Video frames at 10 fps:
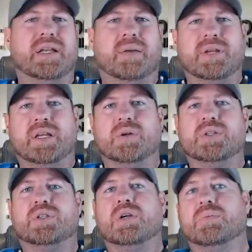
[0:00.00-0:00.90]
I mean, I know it's
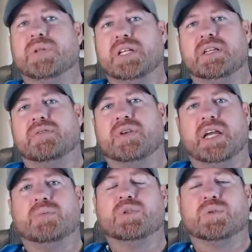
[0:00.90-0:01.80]
two completely different animals.